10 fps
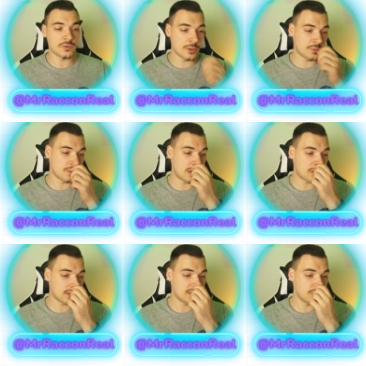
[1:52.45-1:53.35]
crypto
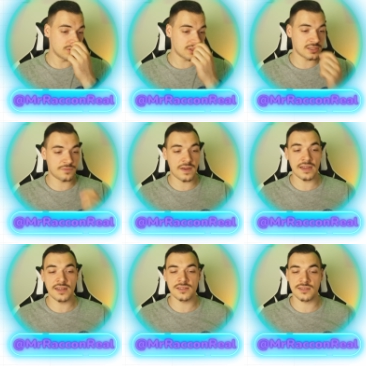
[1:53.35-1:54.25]
market news is
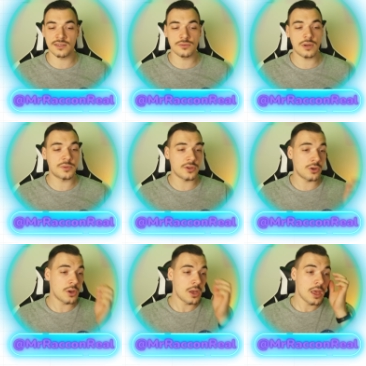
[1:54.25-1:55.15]
finance and crypto.